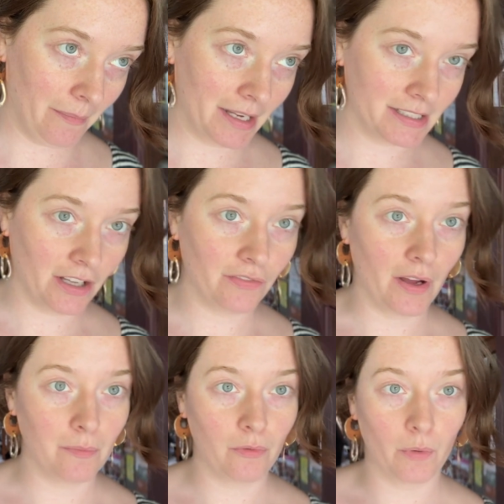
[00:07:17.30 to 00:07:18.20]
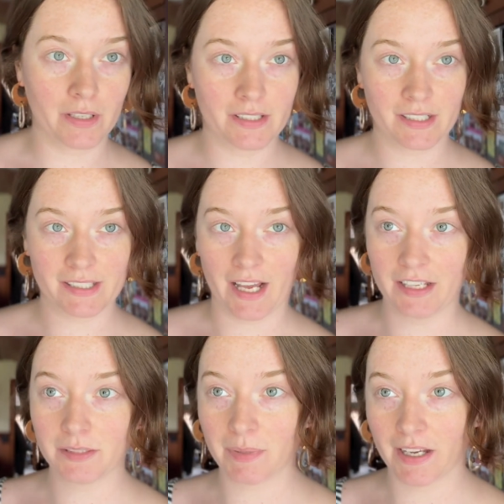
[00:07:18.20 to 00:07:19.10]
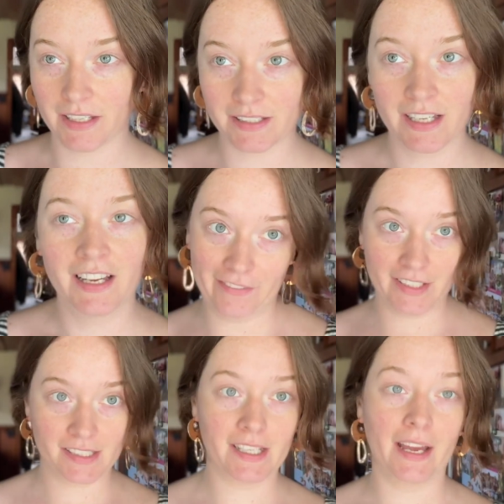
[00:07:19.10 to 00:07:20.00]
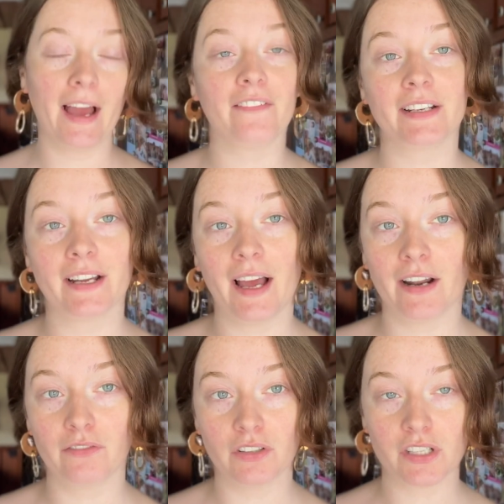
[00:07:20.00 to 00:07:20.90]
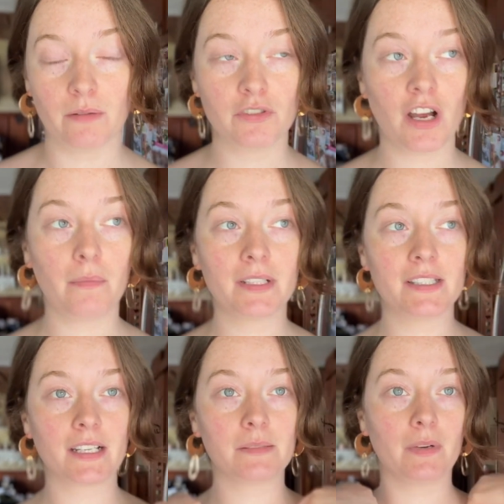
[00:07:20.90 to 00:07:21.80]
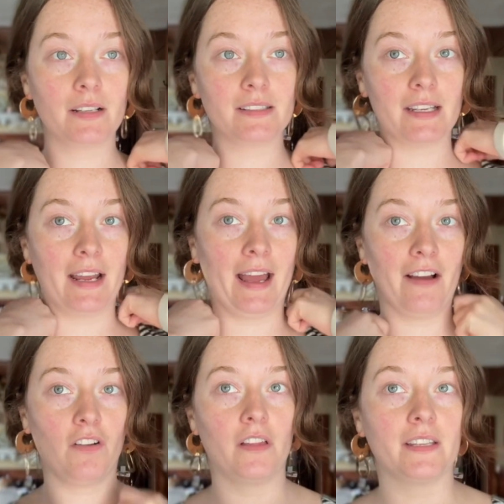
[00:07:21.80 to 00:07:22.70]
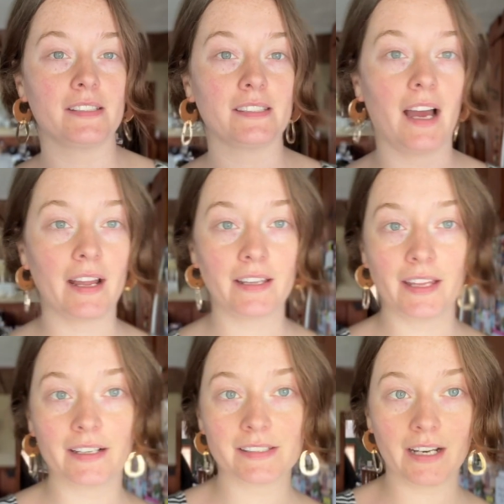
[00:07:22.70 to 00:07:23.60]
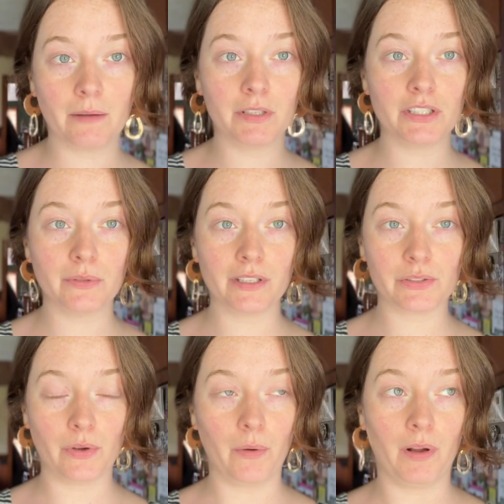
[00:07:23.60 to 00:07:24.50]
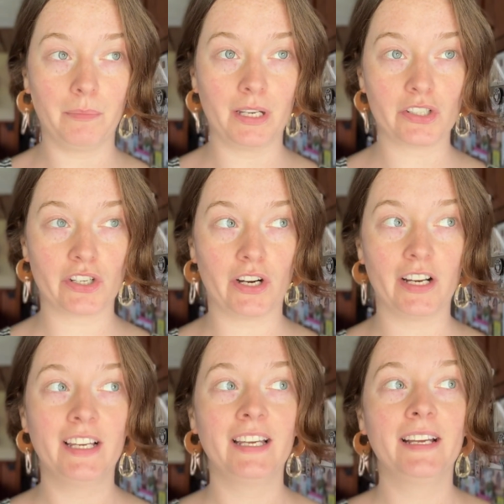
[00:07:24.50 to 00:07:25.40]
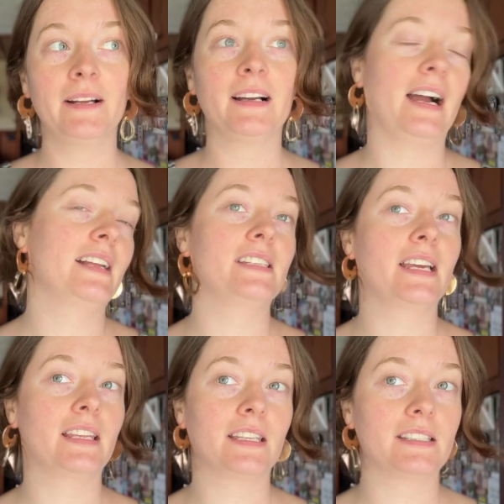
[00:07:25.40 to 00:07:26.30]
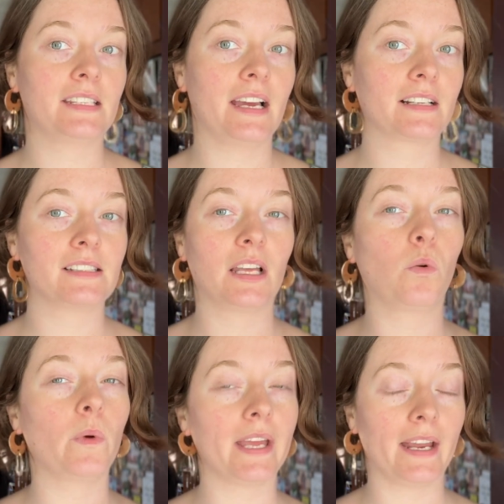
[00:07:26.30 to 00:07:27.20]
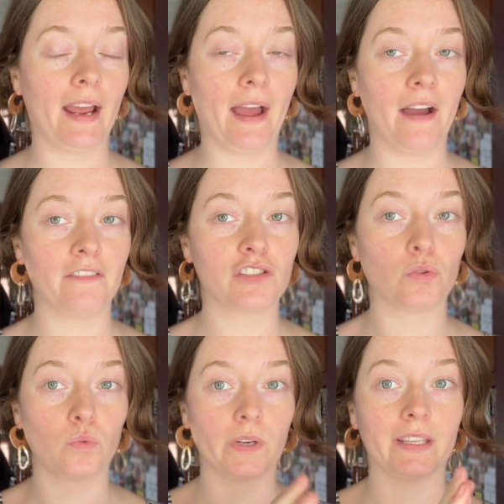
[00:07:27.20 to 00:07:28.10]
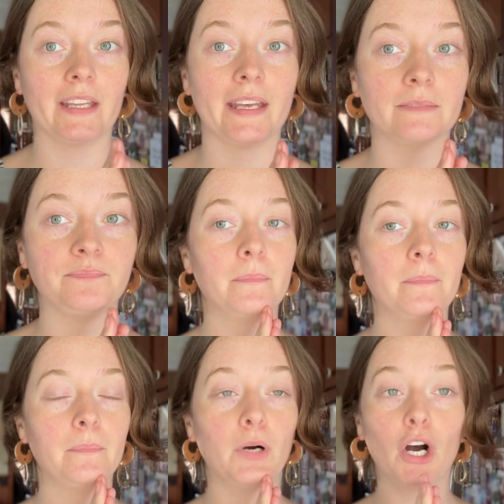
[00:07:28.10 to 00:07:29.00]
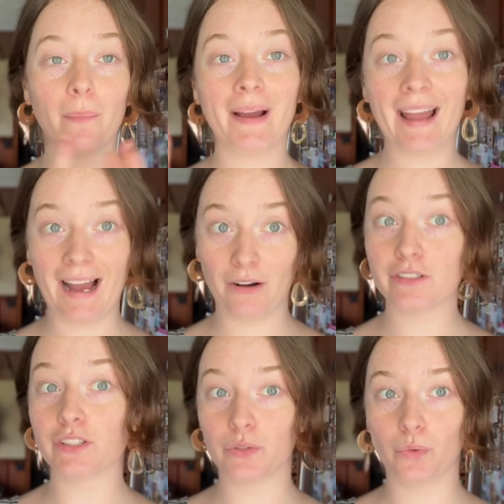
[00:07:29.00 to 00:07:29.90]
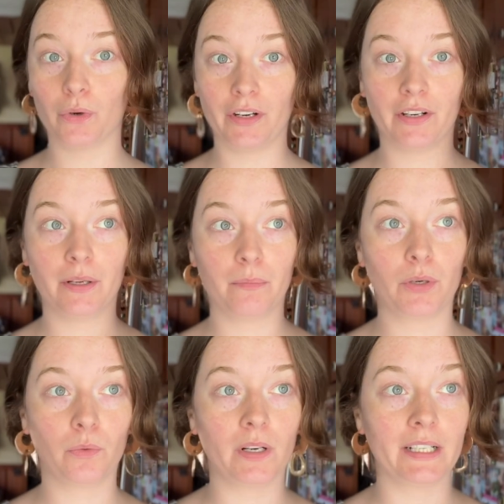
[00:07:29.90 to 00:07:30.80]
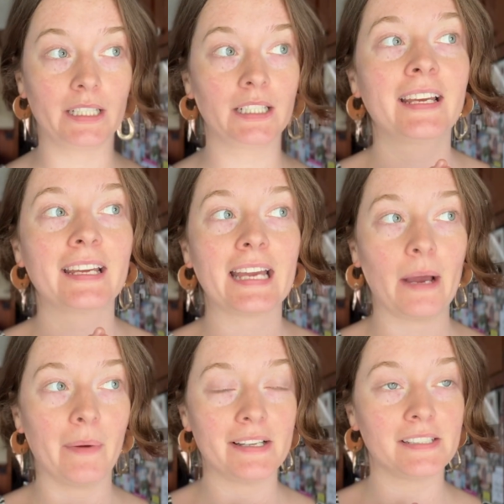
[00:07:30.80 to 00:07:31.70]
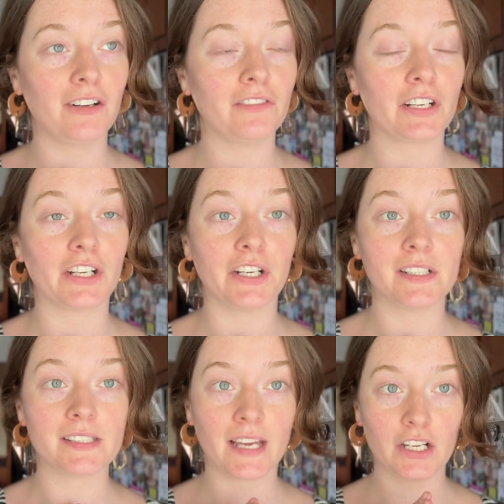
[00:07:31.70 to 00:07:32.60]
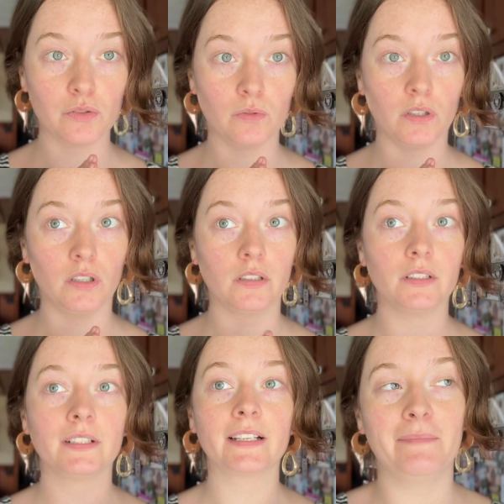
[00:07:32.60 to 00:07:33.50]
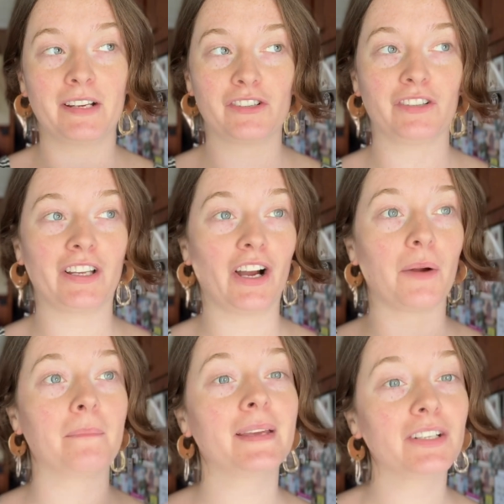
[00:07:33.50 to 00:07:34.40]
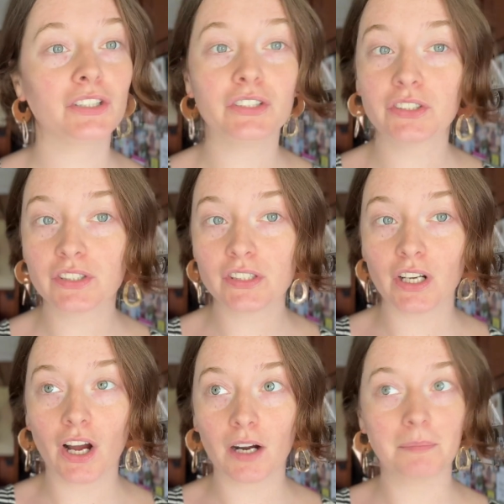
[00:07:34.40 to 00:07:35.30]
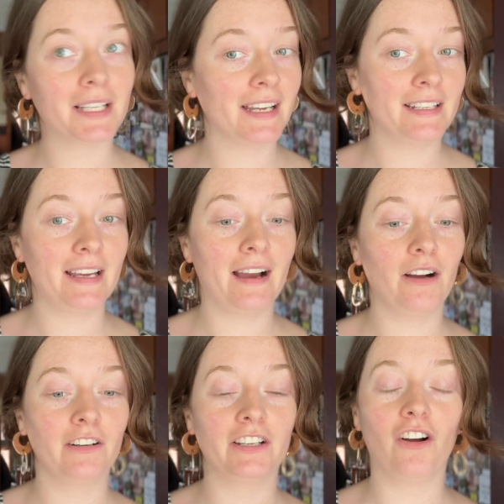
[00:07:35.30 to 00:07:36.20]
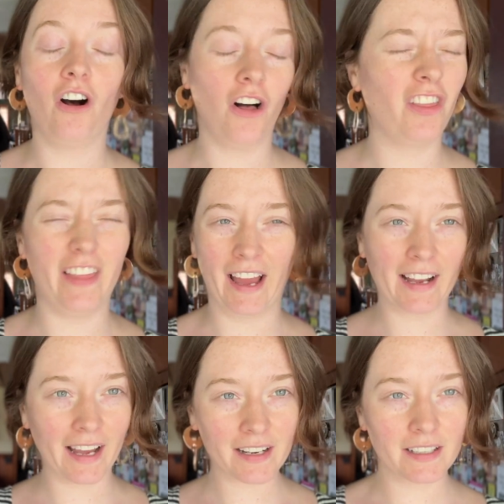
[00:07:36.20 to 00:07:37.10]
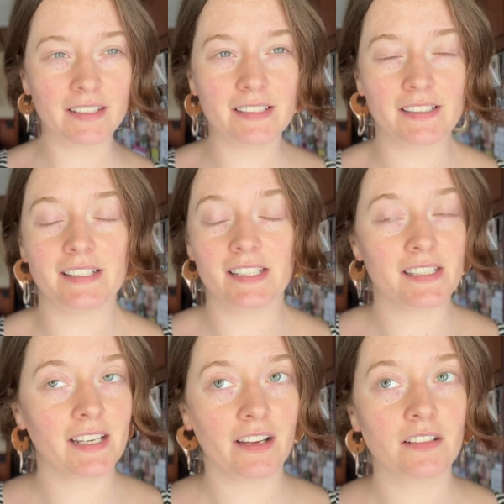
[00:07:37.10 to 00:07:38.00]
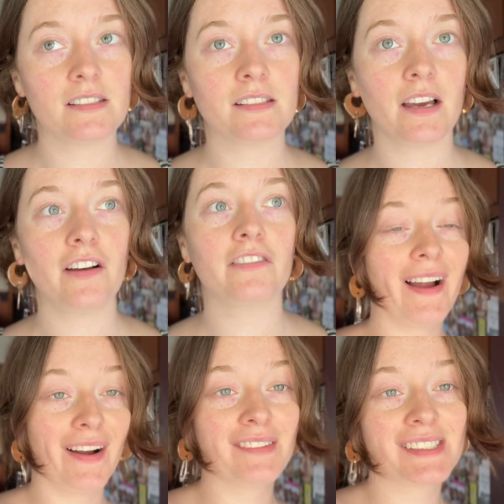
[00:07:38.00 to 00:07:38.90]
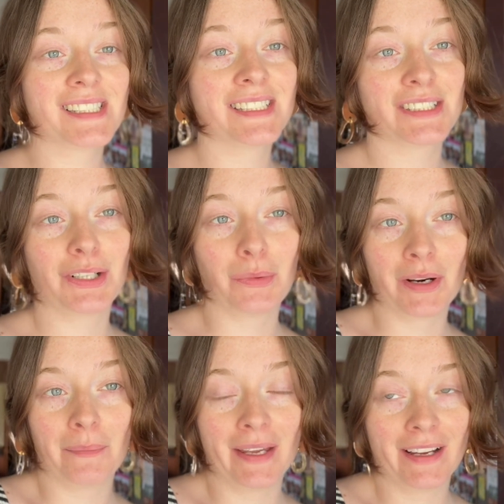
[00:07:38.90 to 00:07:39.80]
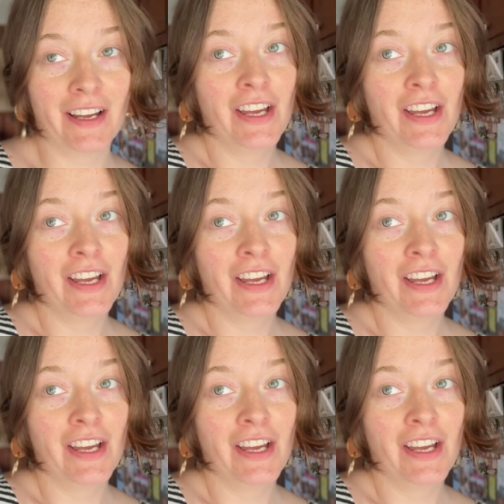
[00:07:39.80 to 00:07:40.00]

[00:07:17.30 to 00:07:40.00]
myself up for success because obviously I haven't had a full-time job in 6 months and I have all these side things that I've been doing, so I want to make sure I take this next like week and a half to really put my house in order, number one, get myself on a good schedule, make sure like our meals are planned out and all that kind of detailed stuff. I obviously still want to make